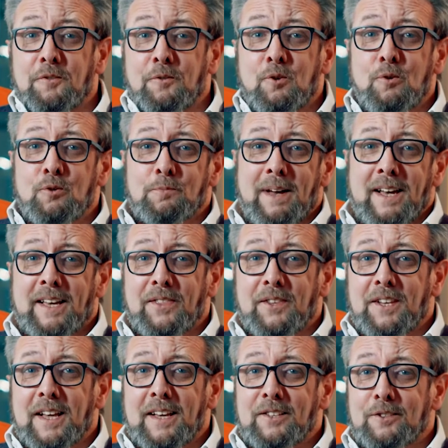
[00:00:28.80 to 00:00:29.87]
of course, back in the
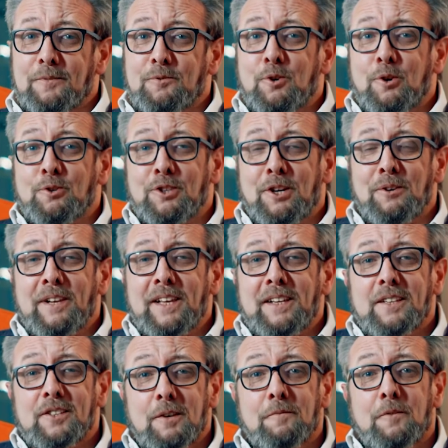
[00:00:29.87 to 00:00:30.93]
days of DOS only and
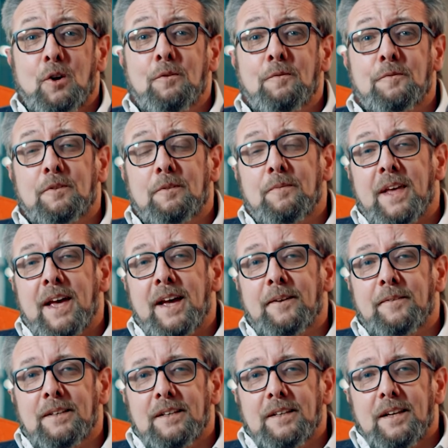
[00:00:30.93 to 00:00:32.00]
has evolved from there.
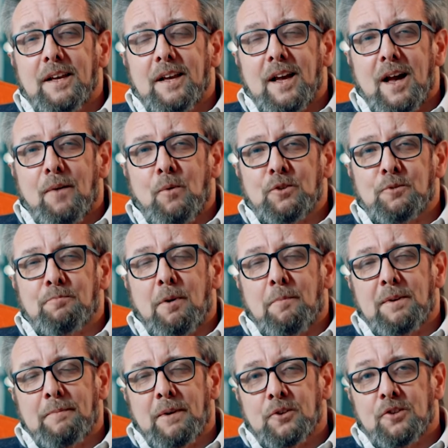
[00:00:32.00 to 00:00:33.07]
And what's
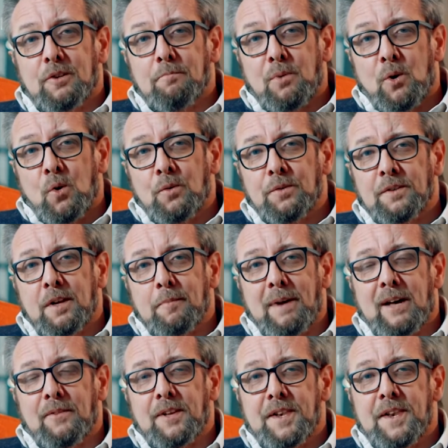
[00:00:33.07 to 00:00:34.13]
probably most important
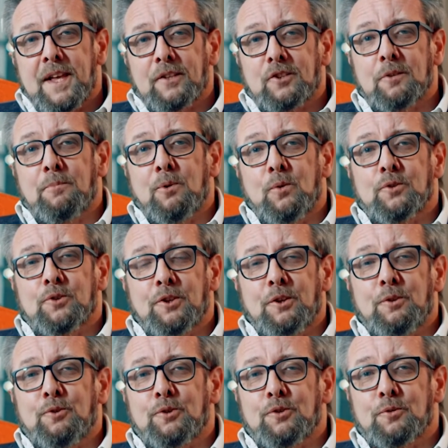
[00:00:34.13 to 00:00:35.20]
about the NetSupport
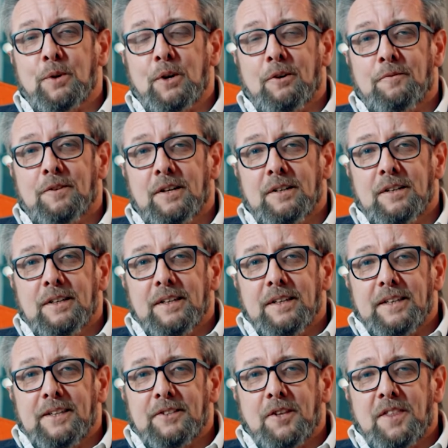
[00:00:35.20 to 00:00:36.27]
solutions we offer
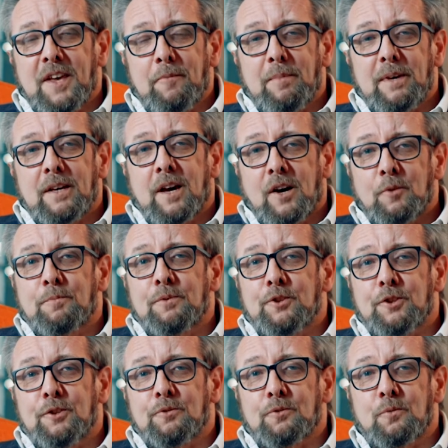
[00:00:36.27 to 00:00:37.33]
is that they've been
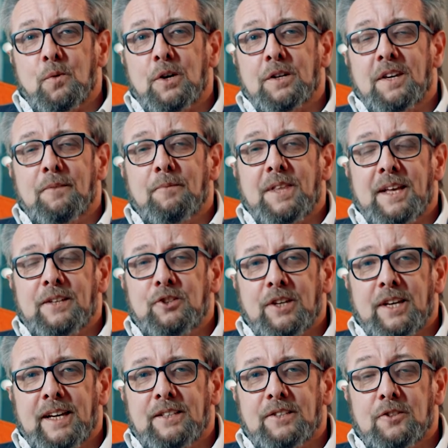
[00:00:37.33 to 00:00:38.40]
co-produced, working with
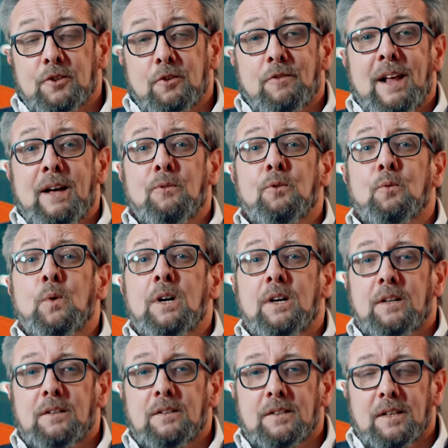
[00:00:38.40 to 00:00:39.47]
educators around the
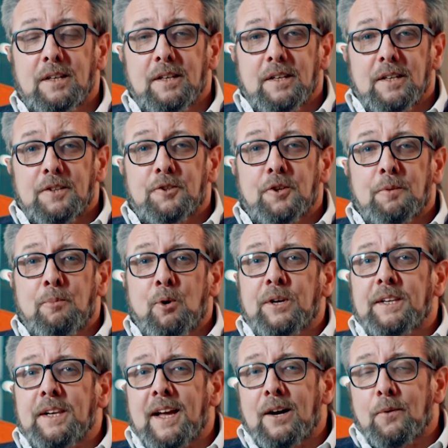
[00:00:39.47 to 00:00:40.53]
world to the
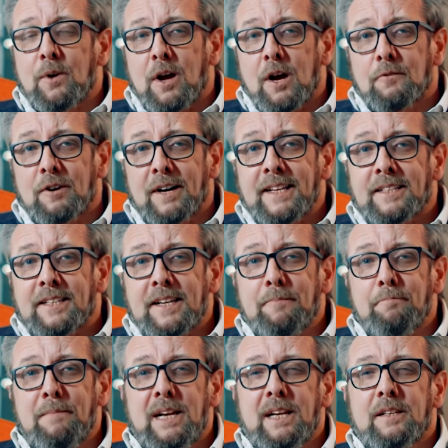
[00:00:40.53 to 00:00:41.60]
point now where over
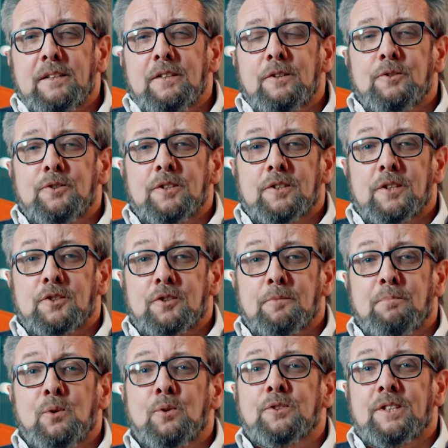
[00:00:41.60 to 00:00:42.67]
18 million users are
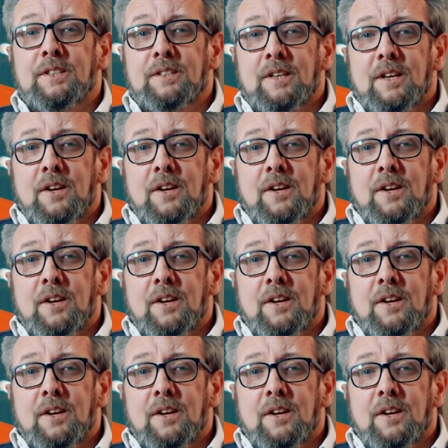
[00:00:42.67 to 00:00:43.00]
supported